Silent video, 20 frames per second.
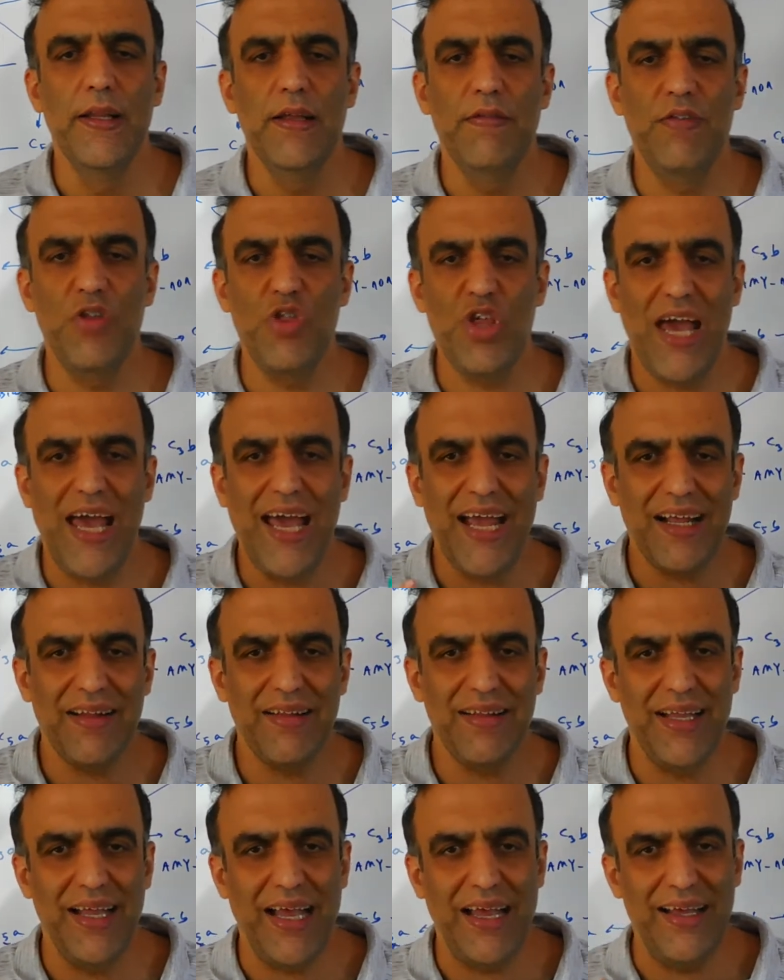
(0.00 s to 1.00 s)
which
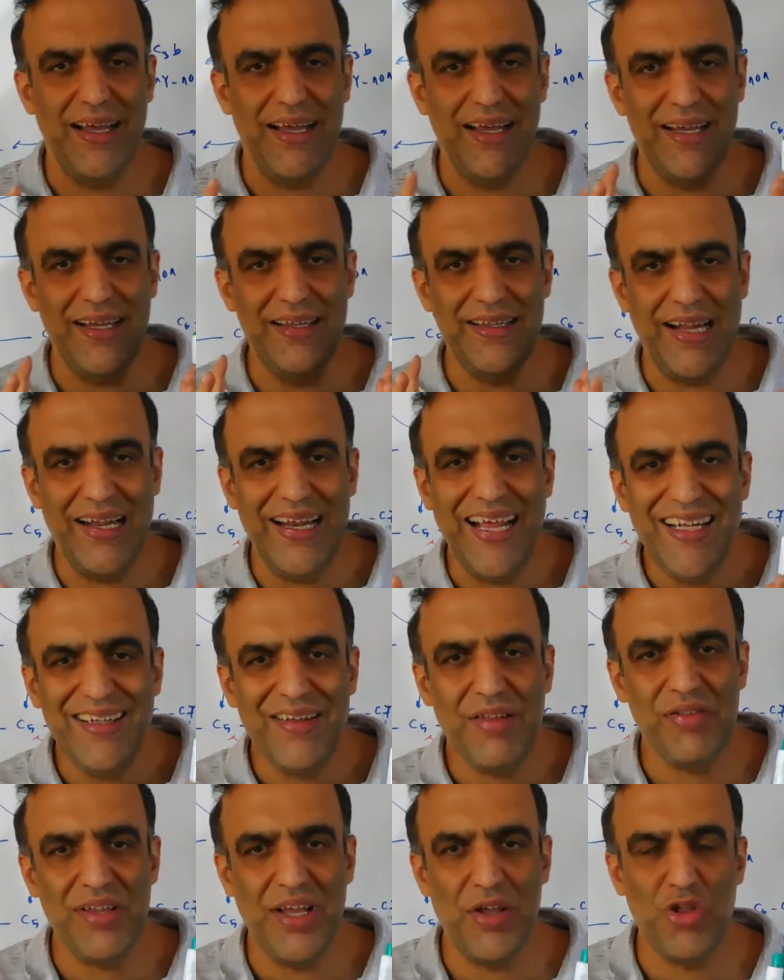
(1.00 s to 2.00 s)
acts in the late
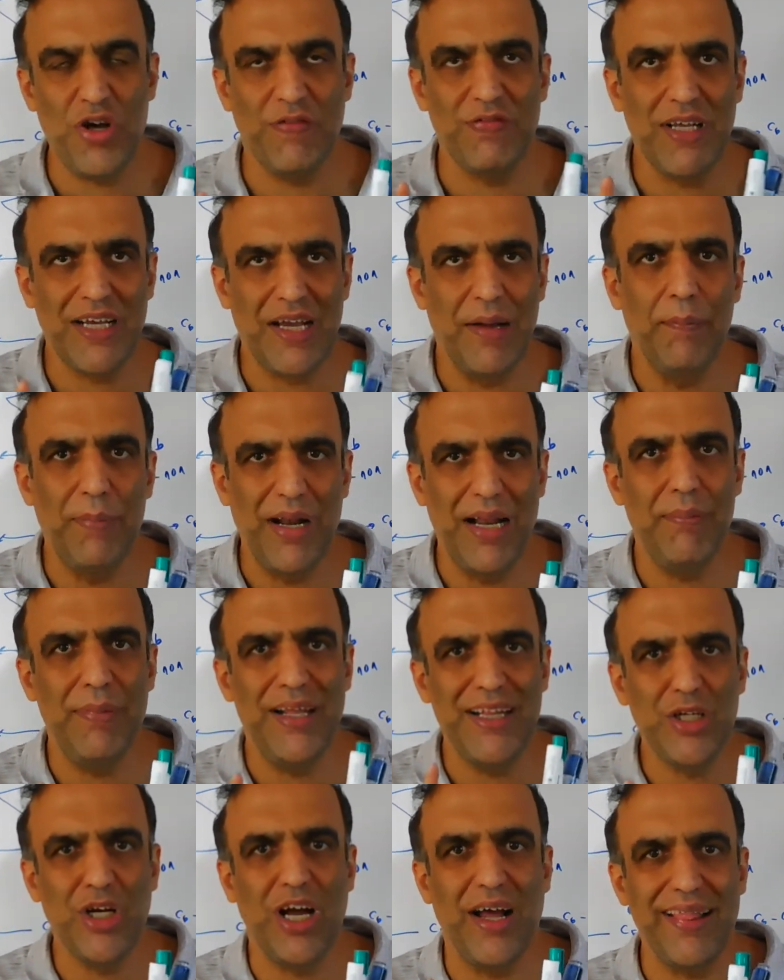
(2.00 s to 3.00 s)
stage of the
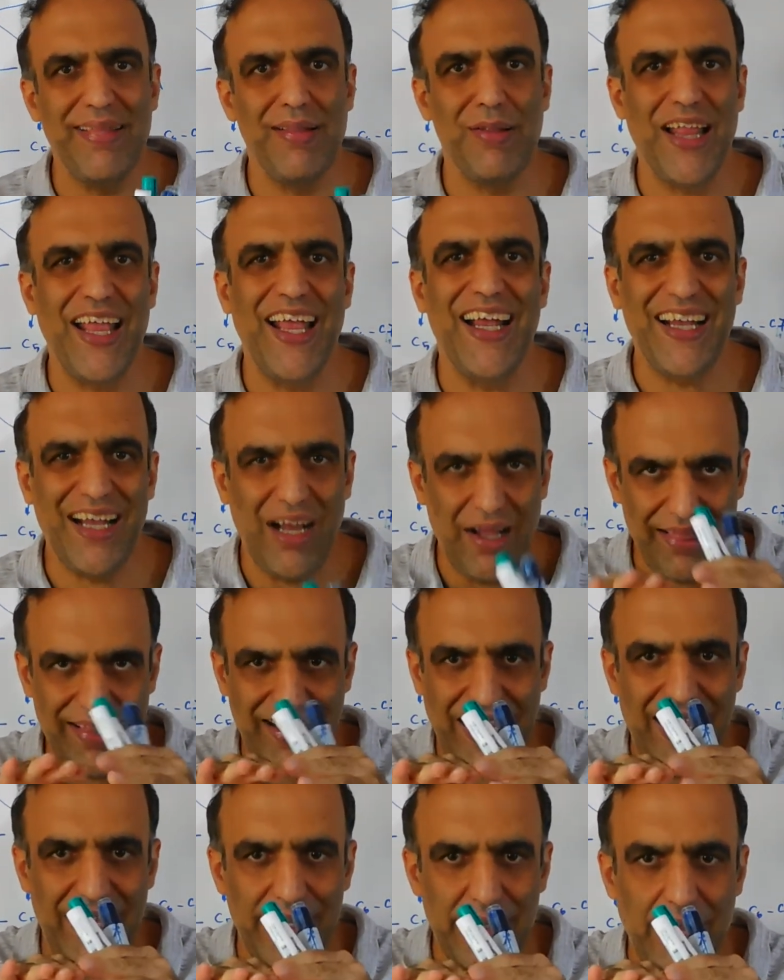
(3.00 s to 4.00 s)
complement
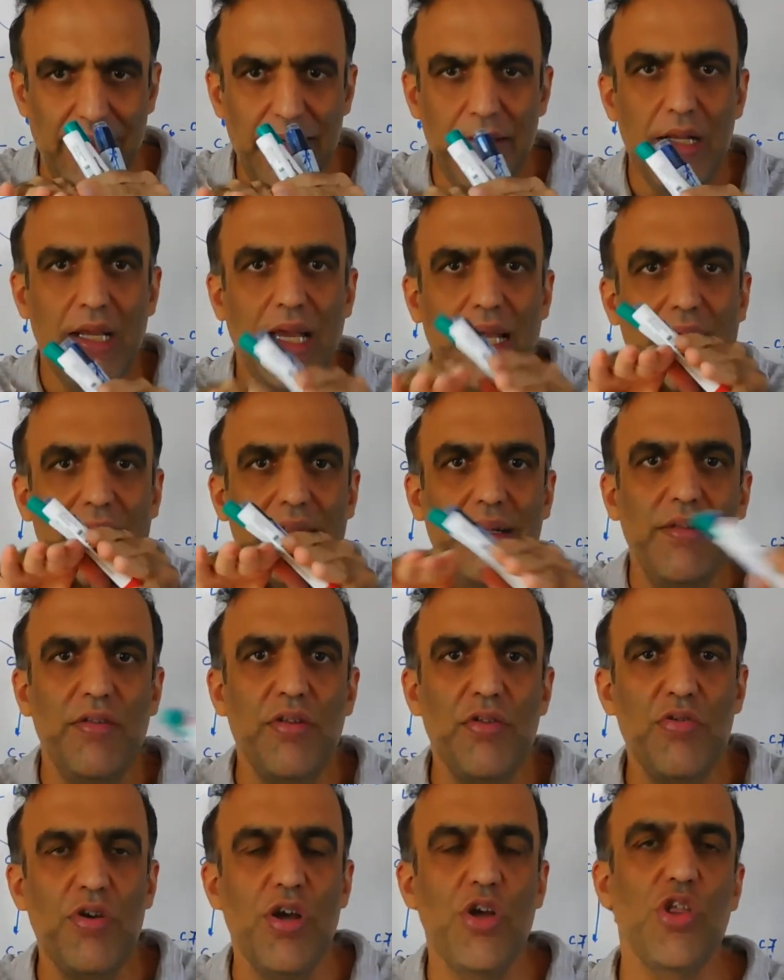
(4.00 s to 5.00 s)
cascade. In this
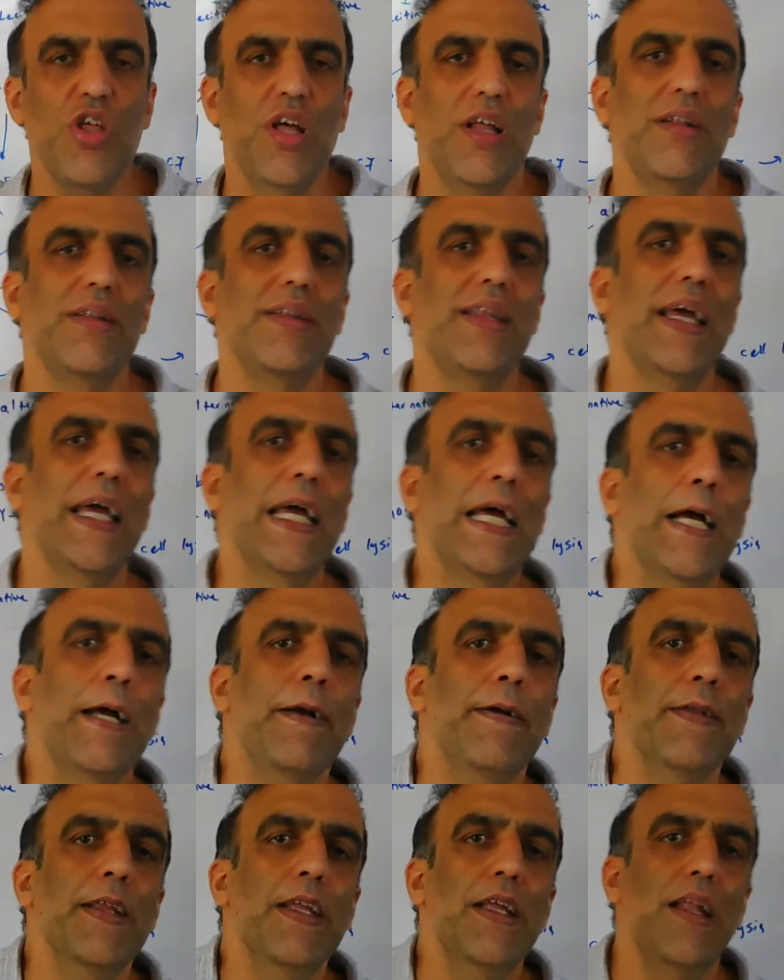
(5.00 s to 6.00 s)
situation, the
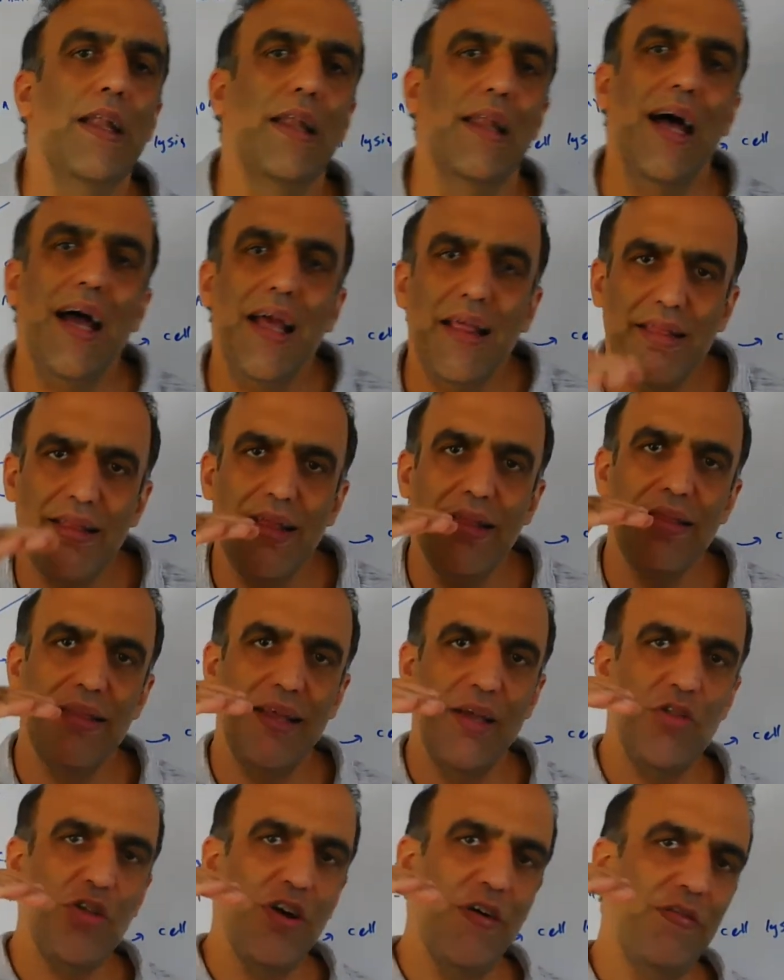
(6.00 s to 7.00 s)
last
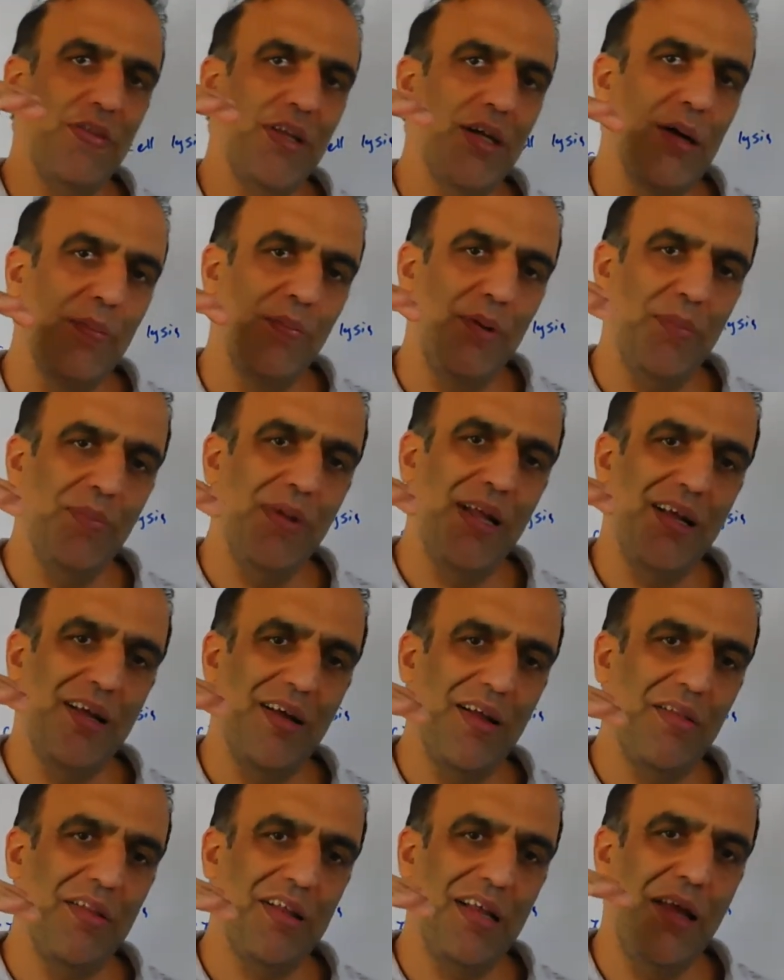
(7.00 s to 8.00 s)
stage of the complement
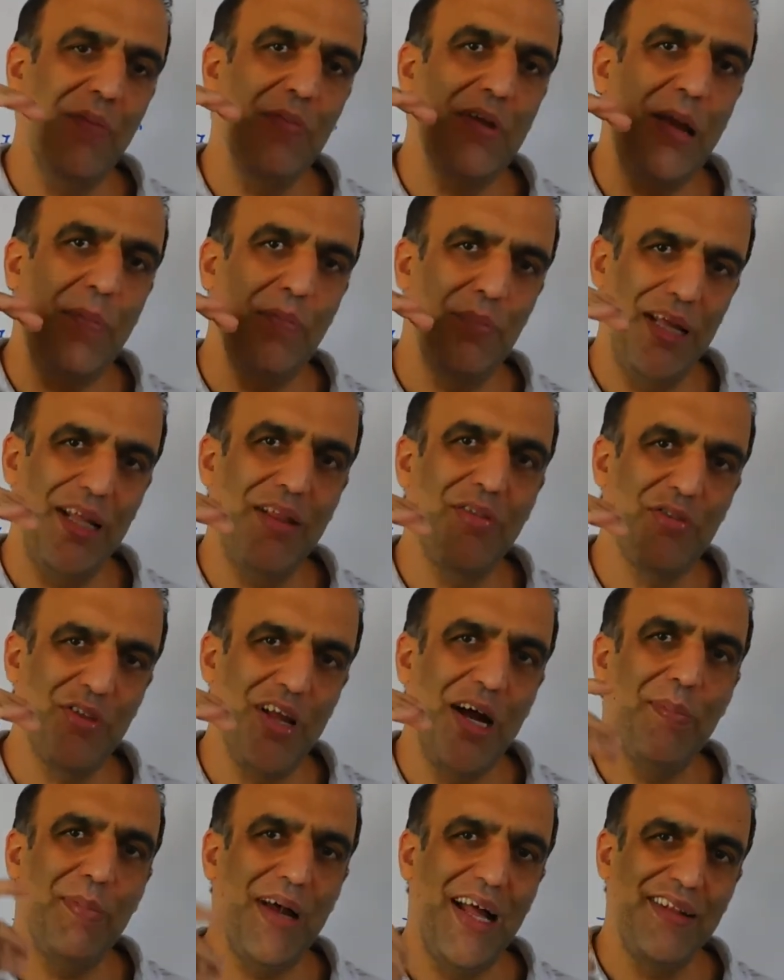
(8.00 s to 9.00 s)
cascade can be
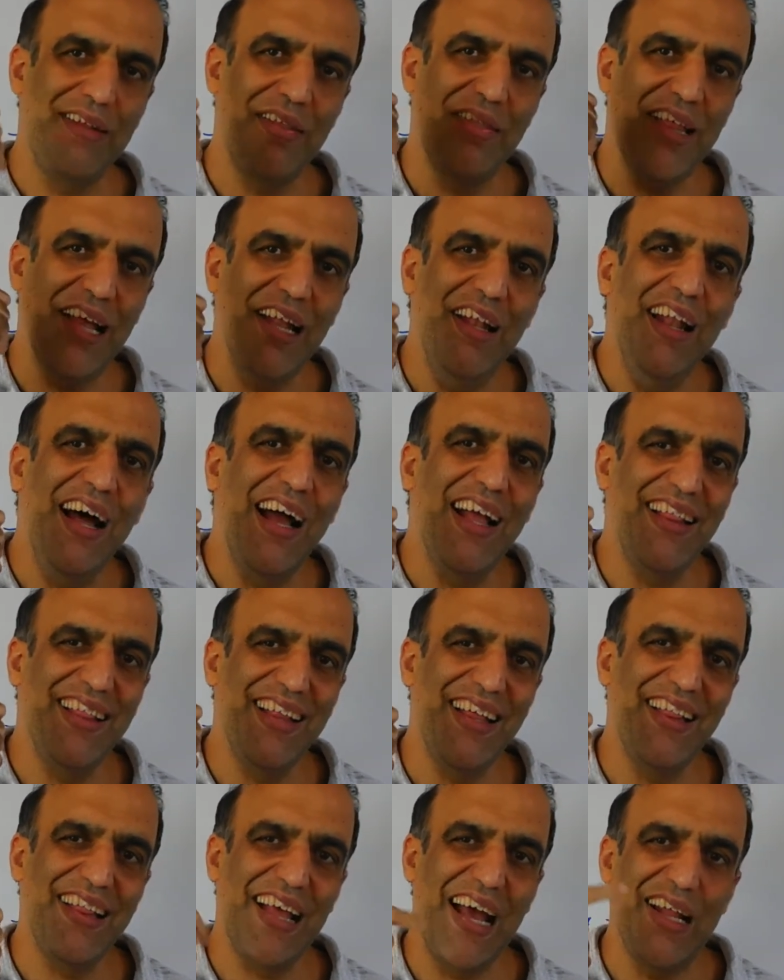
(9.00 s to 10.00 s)
stopped, and cell
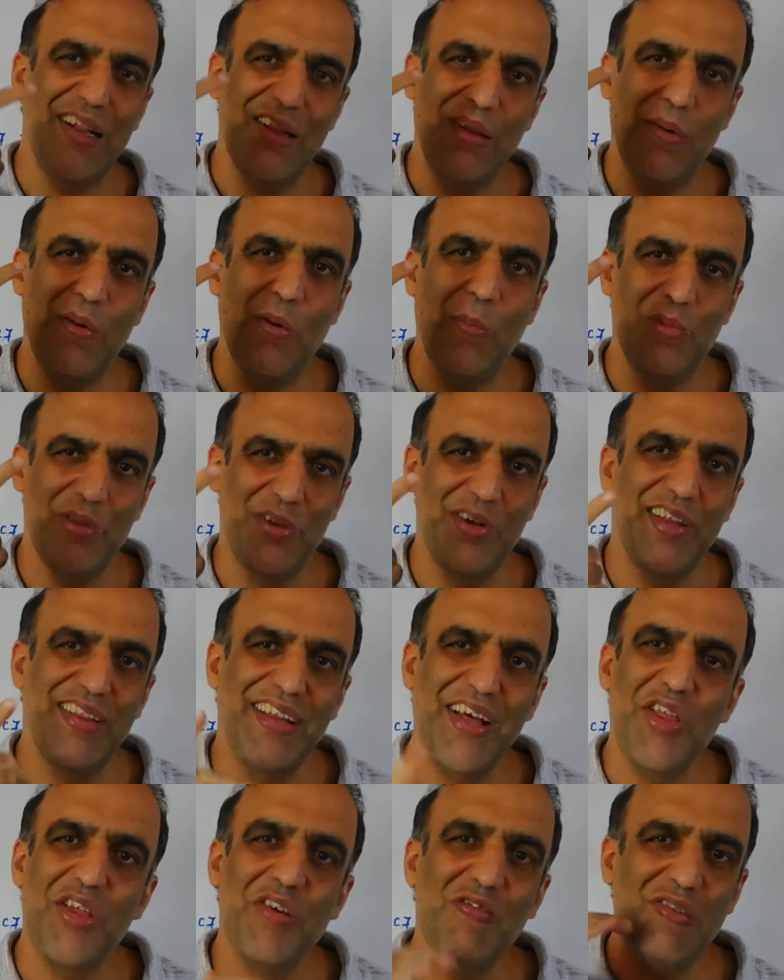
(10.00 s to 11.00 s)
lysis and the
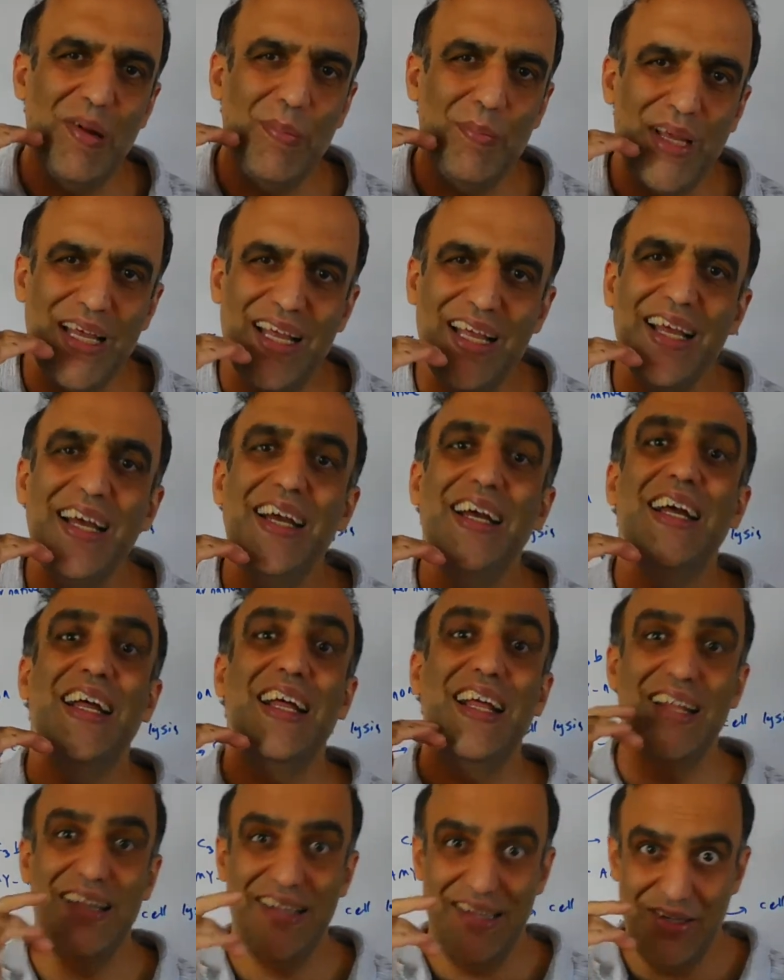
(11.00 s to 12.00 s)
opsonization will be
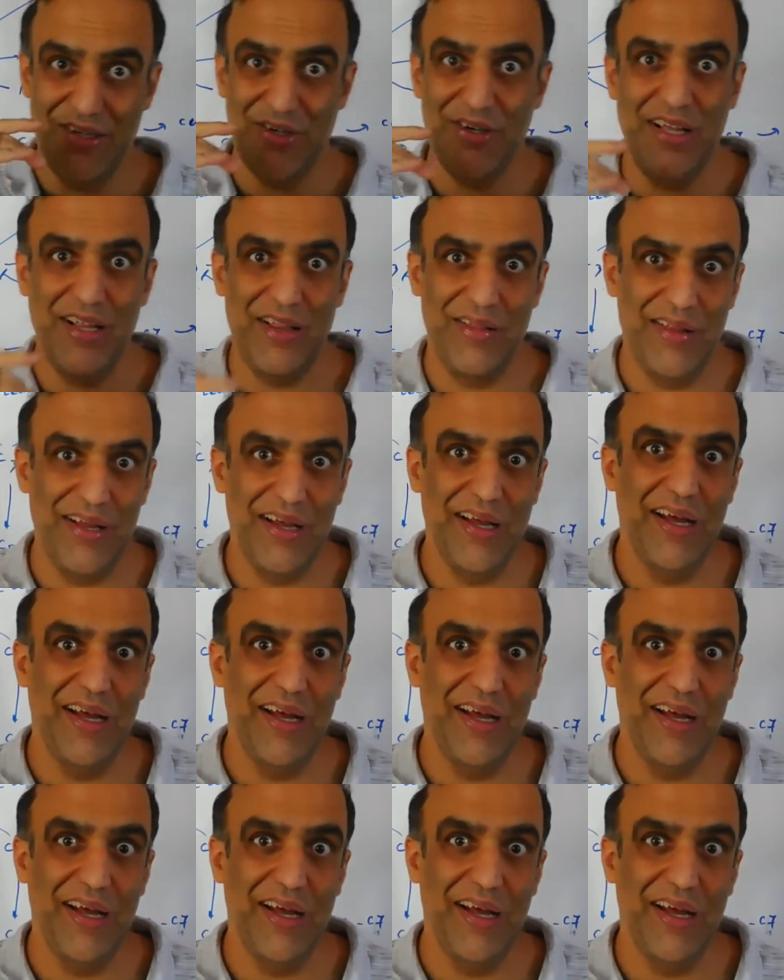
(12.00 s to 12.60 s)
decreased,